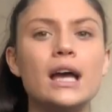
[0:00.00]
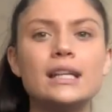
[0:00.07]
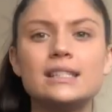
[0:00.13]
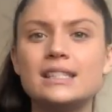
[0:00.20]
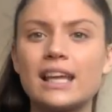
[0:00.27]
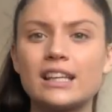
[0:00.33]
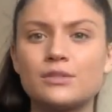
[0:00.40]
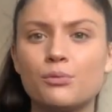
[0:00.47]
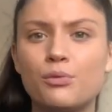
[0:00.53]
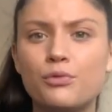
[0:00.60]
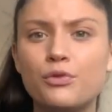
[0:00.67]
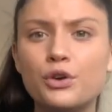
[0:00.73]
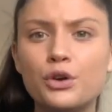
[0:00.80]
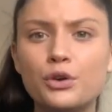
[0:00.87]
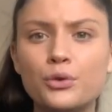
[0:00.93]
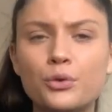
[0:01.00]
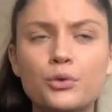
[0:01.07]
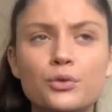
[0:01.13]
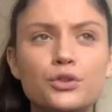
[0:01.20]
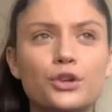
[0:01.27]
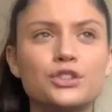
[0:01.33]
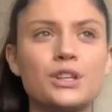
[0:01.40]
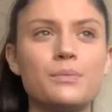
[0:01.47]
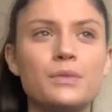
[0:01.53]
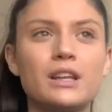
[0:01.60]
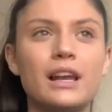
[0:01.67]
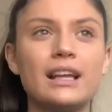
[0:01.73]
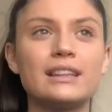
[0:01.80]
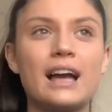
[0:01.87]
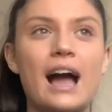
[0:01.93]
to get some food or something
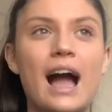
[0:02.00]
like that,